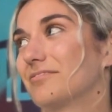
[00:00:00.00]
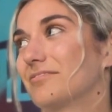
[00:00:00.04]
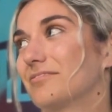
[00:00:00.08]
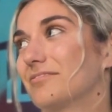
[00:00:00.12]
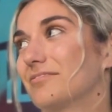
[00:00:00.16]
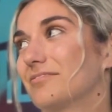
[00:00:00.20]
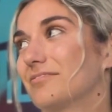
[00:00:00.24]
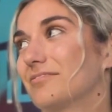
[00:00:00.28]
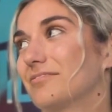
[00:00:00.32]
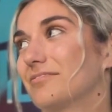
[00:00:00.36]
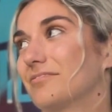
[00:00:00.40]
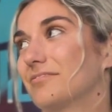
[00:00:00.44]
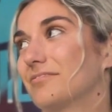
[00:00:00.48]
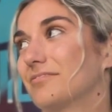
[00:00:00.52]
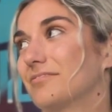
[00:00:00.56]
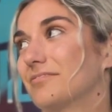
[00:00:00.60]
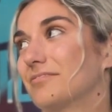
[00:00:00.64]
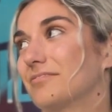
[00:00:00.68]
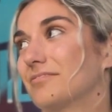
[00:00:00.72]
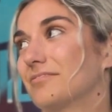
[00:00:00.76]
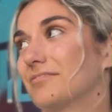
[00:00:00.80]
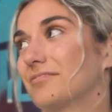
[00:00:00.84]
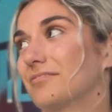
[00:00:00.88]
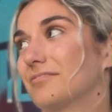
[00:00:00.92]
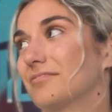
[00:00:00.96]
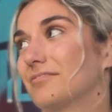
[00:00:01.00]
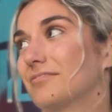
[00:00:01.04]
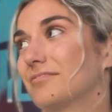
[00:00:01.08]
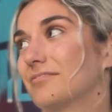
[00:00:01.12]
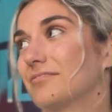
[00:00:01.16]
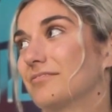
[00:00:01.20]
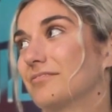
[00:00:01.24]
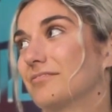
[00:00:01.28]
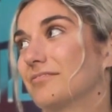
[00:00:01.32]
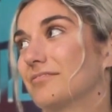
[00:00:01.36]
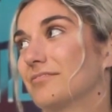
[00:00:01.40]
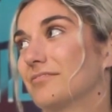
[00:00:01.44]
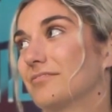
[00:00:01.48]

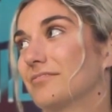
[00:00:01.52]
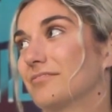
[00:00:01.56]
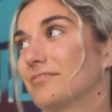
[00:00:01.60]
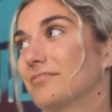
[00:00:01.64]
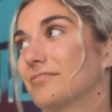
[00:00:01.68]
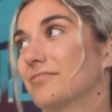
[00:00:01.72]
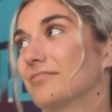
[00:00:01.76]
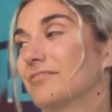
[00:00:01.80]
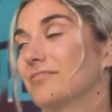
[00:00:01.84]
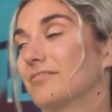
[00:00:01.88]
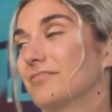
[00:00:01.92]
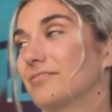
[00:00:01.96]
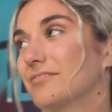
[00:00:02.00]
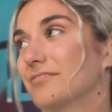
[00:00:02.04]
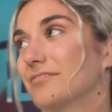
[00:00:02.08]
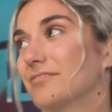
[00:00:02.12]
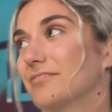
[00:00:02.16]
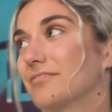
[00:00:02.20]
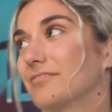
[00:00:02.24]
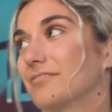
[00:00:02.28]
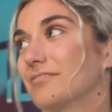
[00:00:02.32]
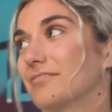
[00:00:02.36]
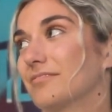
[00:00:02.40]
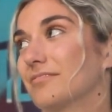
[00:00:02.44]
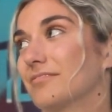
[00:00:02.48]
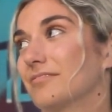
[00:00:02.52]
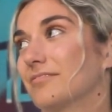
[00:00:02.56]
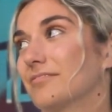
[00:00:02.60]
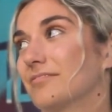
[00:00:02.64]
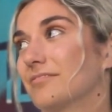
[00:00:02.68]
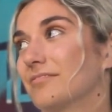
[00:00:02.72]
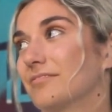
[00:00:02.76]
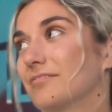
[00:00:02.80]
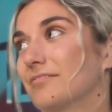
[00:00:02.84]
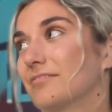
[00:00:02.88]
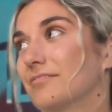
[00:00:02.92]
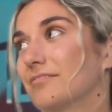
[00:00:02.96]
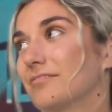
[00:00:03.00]

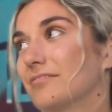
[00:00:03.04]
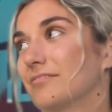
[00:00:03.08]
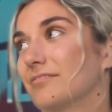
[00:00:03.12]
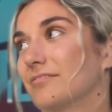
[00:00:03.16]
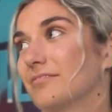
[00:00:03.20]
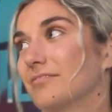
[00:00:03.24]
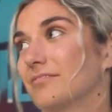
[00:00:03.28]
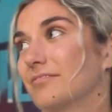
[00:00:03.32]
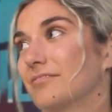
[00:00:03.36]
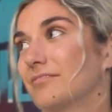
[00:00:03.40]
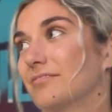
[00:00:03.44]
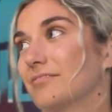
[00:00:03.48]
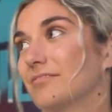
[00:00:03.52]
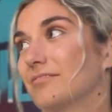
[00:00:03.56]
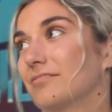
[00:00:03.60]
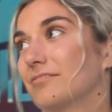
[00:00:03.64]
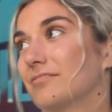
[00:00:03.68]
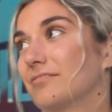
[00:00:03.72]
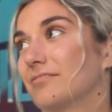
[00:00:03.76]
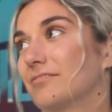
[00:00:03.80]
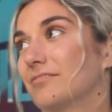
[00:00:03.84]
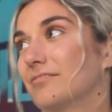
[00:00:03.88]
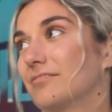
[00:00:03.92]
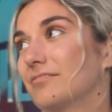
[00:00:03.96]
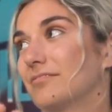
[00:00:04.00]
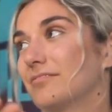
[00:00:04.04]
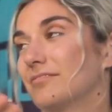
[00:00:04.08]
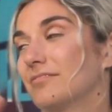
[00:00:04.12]
This person isn't speaking.